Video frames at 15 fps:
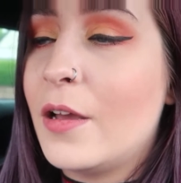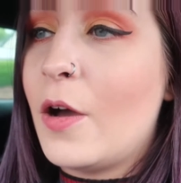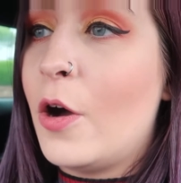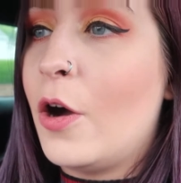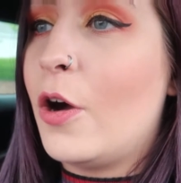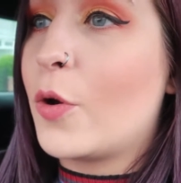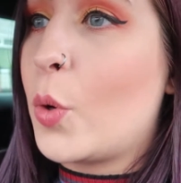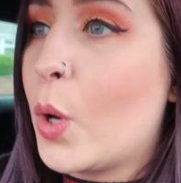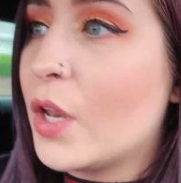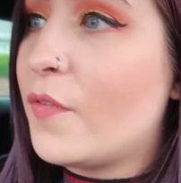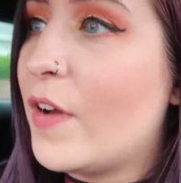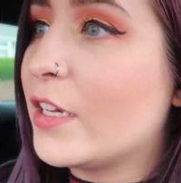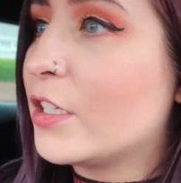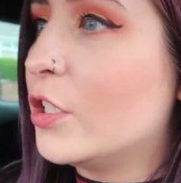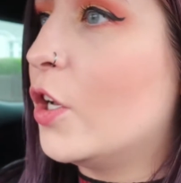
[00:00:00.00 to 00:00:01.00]
are
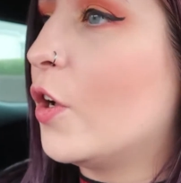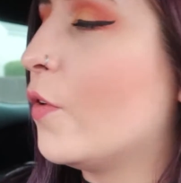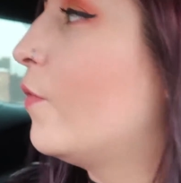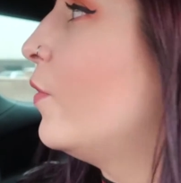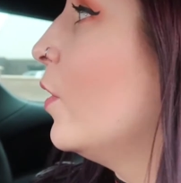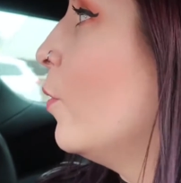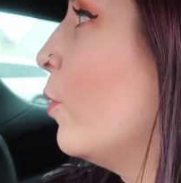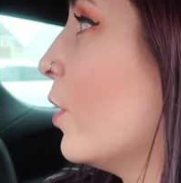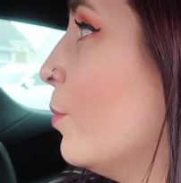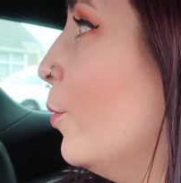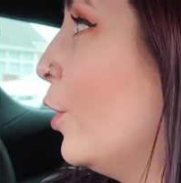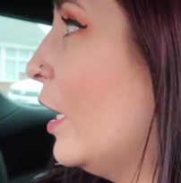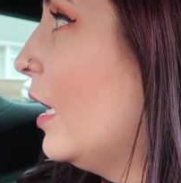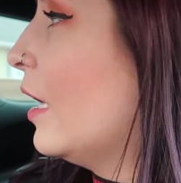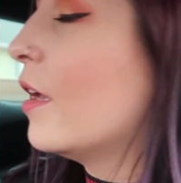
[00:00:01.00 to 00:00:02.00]
qualified enough with
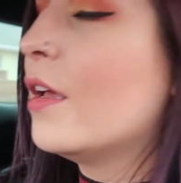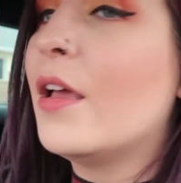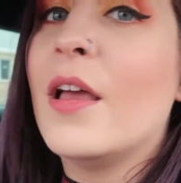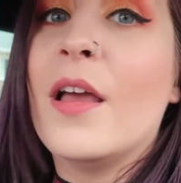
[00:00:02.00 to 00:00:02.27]
money,